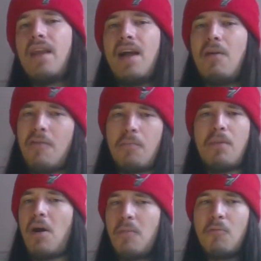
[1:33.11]
However,
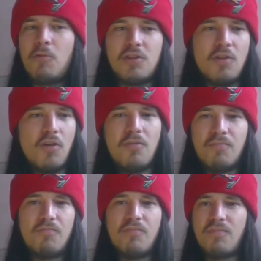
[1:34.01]
Palmer was not
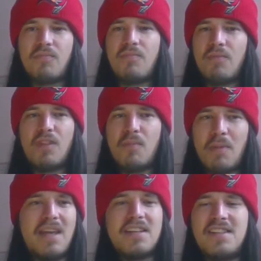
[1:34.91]
the
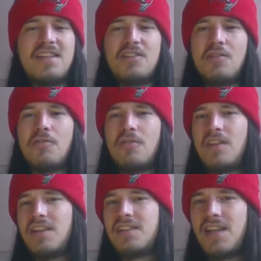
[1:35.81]
biggest issue
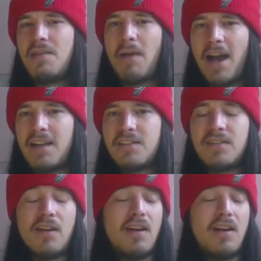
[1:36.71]
this team had.